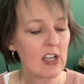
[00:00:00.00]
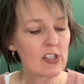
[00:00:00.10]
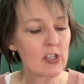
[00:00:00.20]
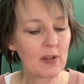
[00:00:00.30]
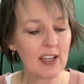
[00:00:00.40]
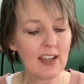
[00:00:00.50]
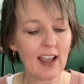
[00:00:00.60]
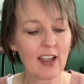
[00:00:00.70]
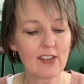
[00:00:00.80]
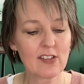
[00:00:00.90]
So he
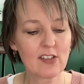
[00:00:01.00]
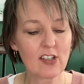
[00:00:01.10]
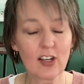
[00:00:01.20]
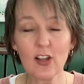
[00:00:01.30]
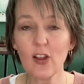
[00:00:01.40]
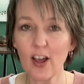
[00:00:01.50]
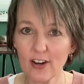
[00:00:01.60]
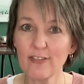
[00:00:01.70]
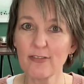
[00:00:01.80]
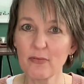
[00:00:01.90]
has done a lot
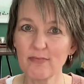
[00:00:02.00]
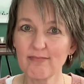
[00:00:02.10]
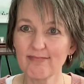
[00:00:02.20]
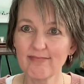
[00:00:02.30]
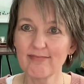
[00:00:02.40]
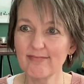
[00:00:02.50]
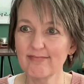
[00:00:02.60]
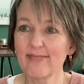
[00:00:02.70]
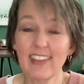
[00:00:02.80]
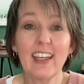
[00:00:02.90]
of
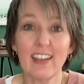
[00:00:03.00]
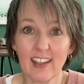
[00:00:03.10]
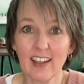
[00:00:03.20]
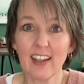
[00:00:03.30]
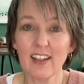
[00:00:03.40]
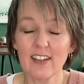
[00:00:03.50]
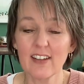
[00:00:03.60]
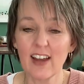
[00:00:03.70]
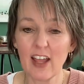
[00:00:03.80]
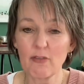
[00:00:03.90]
thinking
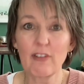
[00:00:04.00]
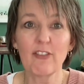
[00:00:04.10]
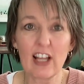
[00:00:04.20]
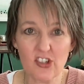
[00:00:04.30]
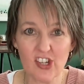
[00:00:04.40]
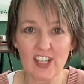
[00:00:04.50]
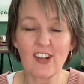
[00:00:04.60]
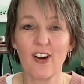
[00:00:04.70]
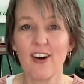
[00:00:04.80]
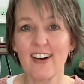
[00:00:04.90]
and
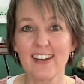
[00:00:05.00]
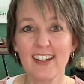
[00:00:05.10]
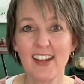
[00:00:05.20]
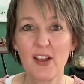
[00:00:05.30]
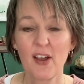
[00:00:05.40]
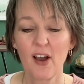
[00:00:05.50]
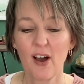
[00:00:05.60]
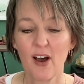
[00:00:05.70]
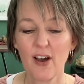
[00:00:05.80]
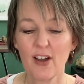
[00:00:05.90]
reflection on
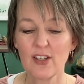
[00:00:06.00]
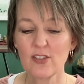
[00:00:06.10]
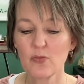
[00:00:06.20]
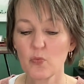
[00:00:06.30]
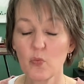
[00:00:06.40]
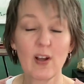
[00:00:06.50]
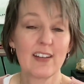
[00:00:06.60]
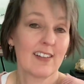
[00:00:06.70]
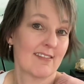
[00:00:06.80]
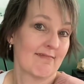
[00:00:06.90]

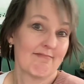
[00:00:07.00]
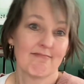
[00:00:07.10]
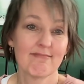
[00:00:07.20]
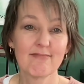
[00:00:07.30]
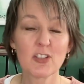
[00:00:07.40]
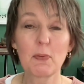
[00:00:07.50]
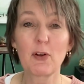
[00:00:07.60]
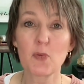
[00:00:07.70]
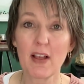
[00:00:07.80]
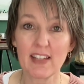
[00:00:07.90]
what
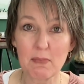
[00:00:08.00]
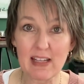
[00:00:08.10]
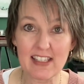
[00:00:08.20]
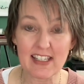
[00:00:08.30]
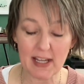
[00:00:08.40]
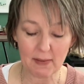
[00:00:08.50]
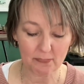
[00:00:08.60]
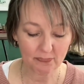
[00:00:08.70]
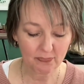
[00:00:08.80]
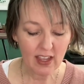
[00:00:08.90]
spirituality means to him.